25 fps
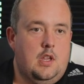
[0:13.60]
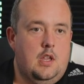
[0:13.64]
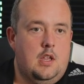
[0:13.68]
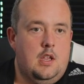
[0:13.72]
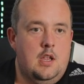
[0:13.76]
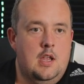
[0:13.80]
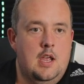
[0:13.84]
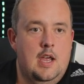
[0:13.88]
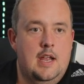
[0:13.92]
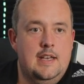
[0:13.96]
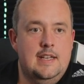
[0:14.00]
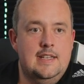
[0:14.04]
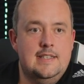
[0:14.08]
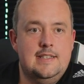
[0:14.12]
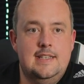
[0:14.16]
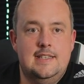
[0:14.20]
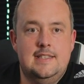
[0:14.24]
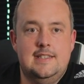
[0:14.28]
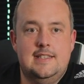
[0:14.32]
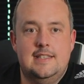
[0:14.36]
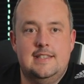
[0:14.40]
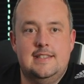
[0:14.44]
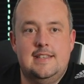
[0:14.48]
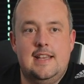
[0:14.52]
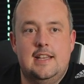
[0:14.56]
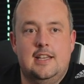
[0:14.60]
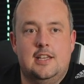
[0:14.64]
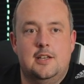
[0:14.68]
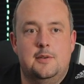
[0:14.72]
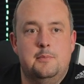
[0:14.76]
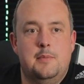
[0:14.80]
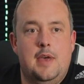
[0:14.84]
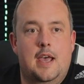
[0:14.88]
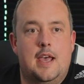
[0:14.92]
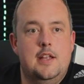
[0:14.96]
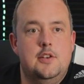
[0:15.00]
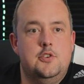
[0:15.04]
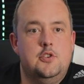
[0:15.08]
And this is the second
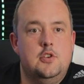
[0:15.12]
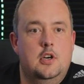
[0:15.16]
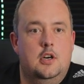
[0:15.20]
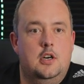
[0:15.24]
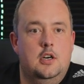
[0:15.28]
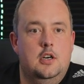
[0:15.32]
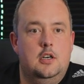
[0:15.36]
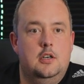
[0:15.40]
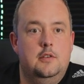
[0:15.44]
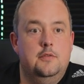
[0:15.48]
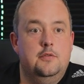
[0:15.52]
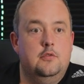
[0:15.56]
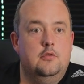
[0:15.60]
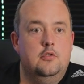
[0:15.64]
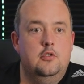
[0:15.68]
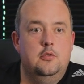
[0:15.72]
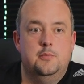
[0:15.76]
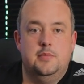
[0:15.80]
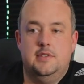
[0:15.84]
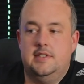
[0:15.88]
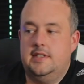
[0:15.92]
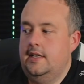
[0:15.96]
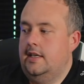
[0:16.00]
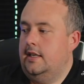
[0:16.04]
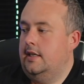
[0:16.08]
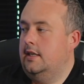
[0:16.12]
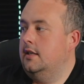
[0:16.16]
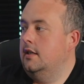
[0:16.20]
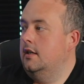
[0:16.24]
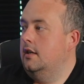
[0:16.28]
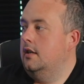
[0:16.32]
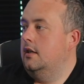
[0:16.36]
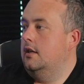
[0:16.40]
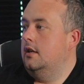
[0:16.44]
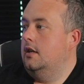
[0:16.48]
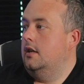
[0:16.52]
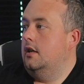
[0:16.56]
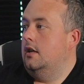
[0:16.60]
match of Group C.
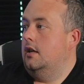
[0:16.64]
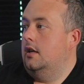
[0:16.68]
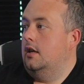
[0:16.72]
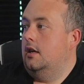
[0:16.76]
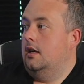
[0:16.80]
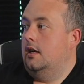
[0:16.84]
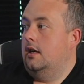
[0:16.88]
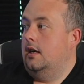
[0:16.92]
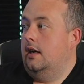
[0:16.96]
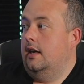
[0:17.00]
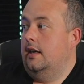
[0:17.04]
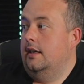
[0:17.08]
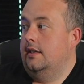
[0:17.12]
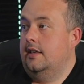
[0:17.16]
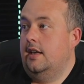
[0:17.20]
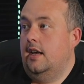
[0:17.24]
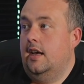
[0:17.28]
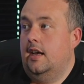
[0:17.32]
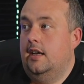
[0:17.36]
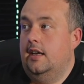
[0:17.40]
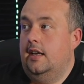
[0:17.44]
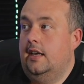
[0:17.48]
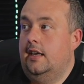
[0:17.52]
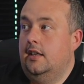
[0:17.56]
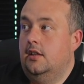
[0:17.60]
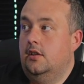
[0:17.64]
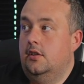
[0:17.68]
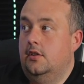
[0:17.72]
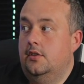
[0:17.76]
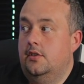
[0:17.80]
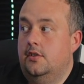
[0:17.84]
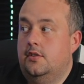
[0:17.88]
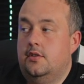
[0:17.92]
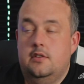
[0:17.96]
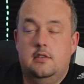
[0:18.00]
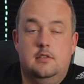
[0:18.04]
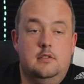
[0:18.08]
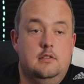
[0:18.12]
And yeah,
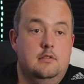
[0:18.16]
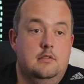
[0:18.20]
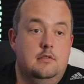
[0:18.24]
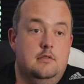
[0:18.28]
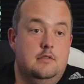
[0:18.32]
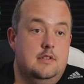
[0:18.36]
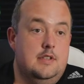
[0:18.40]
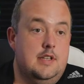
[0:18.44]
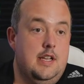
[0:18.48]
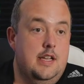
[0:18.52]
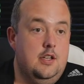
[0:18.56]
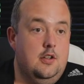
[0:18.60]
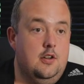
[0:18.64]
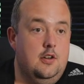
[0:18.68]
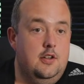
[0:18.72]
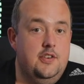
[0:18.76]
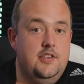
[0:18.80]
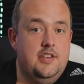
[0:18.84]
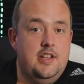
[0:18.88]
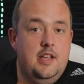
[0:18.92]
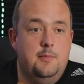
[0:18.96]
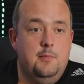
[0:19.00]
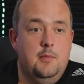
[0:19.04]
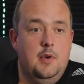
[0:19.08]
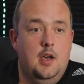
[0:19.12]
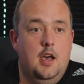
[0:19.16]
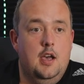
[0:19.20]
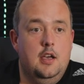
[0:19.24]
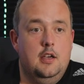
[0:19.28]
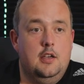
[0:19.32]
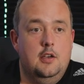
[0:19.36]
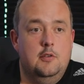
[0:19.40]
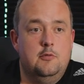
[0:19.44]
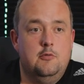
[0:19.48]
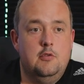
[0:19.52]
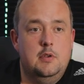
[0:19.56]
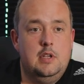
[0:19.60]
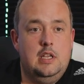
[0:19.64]
England take on Denmark,
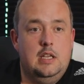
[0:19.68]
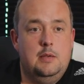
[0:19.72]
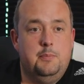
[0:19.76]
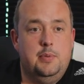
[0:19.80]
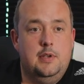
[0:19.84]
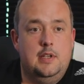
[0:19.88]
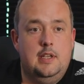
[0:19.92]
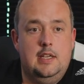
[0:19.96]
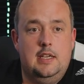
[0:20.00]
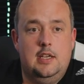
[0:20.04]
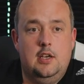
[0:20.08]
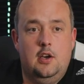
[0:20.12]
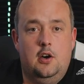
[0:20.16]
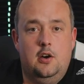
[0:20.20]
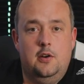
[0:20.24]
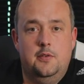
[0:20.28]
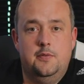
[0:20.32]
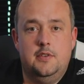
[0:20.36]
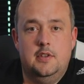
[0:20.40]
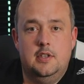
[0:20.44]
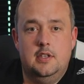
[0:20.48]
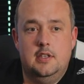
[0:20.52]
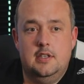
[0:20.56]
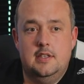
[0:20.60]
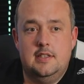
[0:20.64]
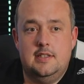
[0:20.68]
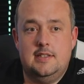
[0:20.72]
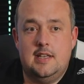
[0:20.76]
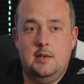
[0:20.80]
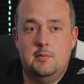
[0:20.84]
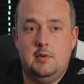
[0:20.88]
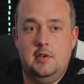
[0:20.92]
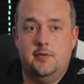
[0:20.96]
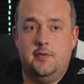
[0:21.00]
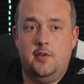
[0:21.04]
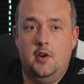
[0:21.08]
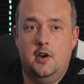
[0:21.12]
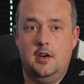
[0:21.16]
a repeat of the
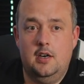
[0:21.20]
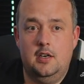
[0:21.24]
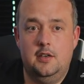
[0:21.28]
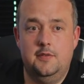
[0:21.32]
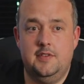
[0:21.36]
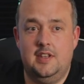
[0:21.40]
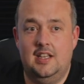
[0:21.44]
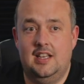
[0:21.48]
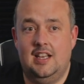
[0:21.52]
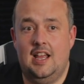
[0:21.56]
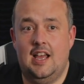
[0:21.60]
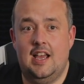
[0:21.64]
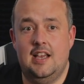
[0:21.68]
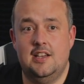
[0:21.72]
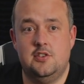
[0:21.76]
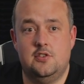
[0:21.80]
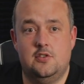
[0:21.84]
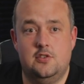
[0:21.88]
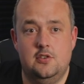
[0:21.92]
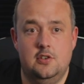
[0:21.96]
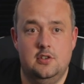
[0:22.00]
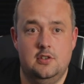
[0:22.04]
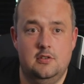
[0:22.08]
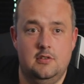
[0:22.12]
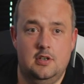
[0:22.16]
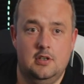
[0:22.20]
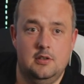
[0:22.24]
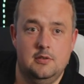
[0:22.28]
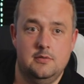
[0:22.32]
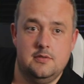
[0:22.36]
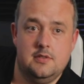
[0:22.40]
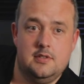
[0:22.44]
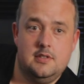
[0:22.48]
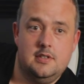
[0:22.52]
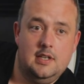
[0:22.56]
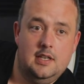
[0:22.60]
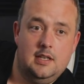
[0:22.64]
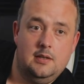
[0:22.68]
semi final of the last
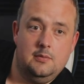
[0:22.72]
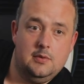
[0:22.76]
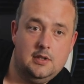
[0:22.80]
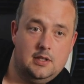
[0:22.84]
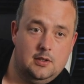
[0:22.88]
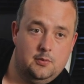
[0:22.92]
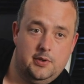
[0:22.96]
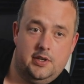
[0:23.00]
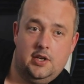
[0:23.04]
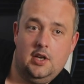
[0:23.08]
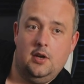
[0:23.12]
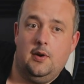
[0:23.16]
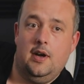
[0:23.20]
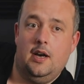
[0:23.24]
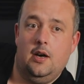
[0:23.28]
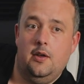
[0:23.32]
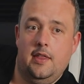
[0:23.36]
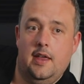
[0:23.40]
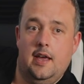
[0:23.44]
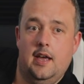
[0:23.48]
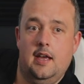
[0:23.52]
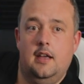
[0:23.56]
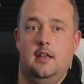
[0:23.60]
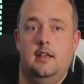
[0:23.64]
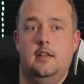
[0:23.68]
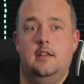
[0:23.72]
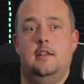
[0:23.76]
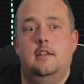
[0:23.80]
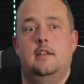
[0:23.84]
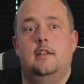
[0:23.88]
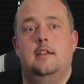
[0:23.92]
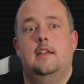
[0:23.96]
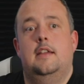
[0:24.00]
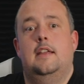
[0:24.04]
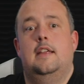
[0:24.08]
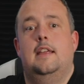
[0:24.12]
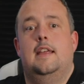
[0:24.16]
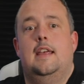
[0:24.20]
Euros. And well, we know how that
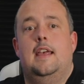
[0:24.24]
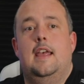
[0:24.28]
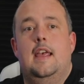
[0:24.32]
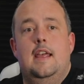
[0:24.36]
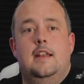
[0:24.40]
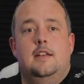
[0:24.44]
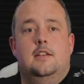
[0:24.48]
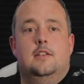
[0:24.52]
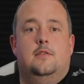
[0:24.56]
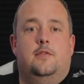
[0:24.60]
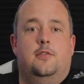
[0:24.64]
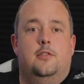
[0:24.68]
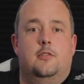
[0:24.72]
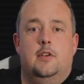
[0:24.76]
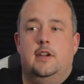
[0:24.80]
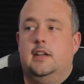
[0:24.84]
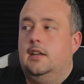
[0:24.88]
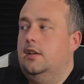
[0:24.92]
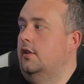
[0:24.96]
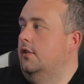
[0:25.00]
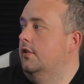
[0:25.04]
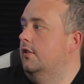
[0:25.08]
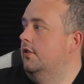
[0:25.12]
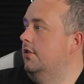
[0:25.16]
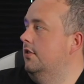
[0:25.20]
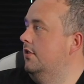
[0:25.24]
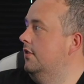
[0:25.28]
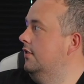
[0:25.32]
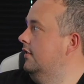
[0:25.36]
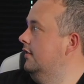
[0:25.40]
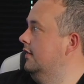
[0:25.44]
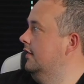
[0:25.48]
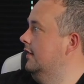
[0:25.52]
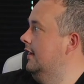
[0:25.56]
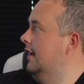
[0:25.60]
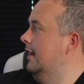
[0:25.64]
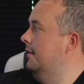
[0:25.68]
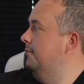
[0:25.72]
ended for England,
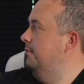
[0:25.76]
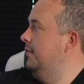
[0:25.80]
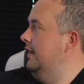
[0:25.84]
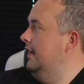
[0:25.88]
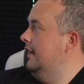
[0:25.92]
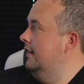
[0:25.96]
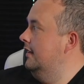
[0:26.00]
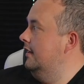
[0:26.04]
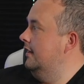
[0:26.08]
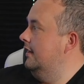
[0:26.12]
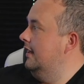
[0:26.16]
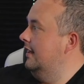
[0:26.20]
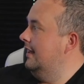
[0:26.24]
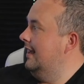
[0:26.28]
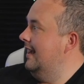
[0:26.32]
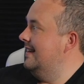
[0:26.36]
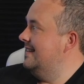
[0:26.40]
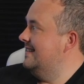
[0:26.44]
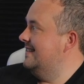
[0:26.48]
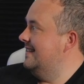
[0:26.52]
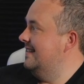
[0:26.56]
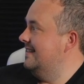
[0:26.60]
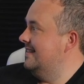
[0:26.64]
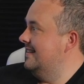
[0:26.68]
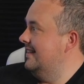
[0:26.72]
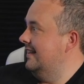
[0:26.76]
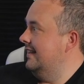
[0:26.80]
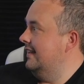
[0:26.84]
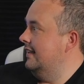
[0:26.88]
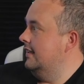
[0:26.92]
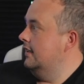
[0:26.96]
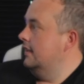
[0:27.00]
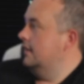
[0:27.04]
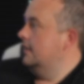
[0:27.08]
getting beaten against Italy.